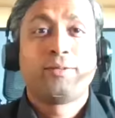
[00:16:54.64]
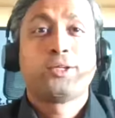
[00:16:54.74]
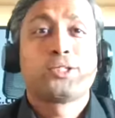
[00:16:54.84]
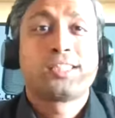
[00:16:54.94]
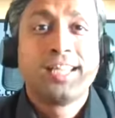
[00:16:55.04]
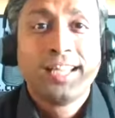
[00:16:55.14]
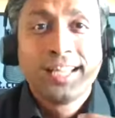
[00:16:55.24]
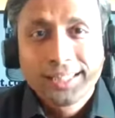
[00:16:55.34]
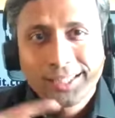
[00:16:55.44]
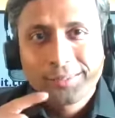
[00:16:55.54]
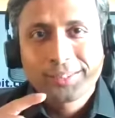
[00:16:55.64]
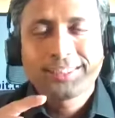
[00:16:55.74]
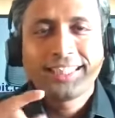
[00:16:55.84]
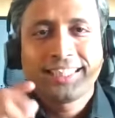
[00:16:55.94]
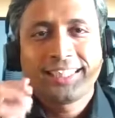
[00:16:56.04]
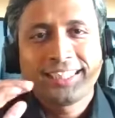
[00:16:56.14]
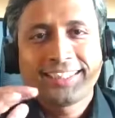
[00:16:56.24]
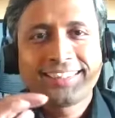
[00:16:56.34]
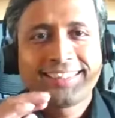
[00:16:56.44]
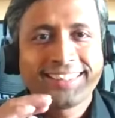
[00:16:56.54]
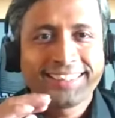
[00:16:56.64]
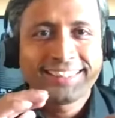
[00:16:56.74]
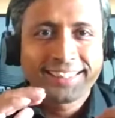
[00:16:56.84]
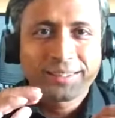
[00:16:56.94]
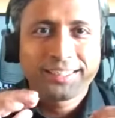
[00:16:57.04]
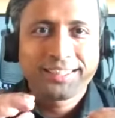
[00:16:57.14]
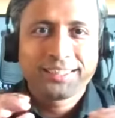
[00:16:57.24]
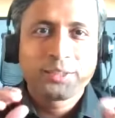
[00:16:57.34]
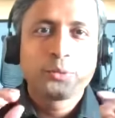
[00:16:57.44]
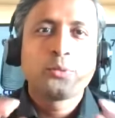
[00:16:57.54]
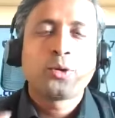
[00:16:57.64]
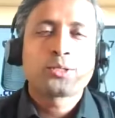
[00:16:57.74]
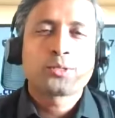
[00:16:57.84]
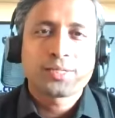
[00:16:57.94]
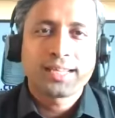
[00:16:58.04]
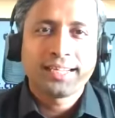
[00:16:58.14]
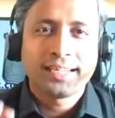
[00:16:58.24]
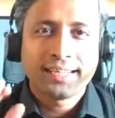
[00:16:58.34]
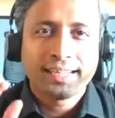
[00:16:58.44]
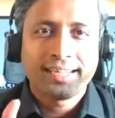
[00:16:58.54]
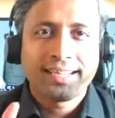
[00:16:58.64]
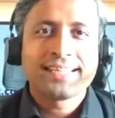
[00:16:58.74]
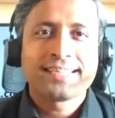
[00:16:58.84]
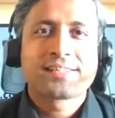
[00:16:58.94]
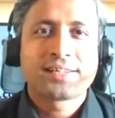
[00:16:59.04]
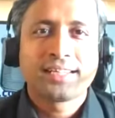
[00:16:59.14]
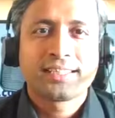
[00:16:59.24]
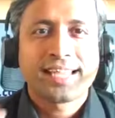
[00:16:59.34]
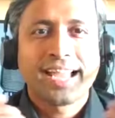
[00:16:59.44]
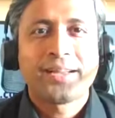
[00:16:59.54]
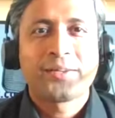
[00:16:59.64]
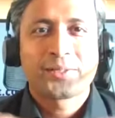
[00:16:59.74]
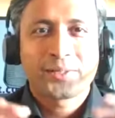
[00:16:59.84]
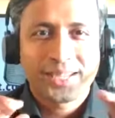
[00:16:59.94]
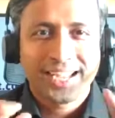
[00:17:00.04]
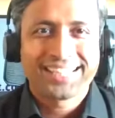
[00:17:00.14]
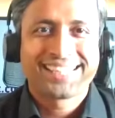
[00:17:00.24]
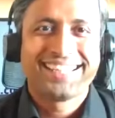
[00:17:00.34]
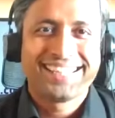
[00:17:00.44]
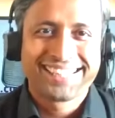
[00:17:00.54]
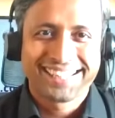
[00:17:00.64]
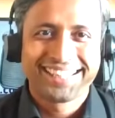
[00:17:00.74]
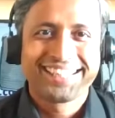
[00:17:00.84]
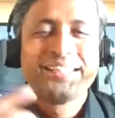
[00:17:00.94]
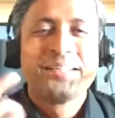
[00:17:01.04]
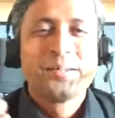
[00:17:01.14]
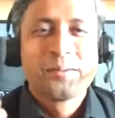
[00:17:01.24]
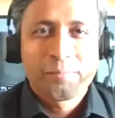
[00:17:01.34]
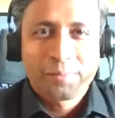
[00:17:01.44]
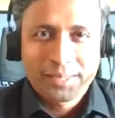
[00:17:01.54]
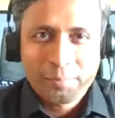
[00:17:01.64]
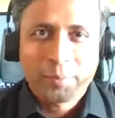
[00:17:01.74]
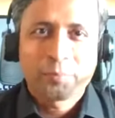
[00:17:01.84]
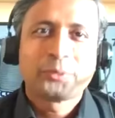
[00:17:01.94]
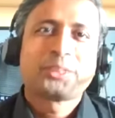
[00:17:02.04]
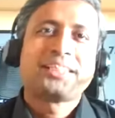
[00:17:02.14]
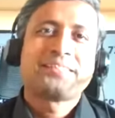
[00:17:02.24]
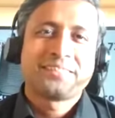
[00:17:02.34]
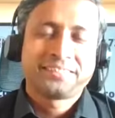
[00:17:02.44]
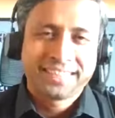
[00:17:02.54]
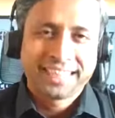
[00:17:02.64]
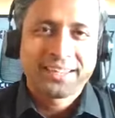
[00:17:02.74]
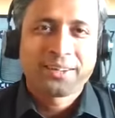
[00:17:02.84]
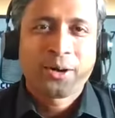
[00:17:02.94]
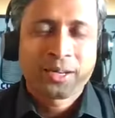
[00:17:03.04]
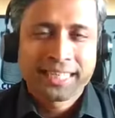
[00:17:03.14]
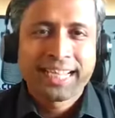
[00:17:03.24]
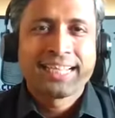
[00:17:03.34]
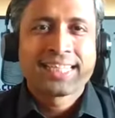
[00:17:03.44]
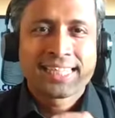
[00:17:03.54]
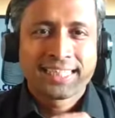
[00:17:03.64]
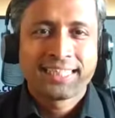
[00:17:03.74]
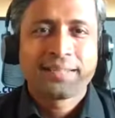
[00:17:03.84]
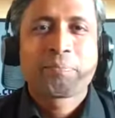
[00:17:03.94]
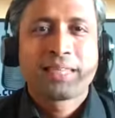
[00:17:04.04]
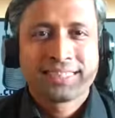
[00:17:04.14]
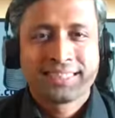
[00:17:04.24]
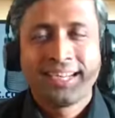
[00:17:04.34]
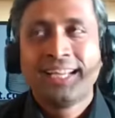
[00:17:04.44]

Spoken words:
because see the you also send 10 strings, I also asked 10 strings, but the proportion it didn't got the answer is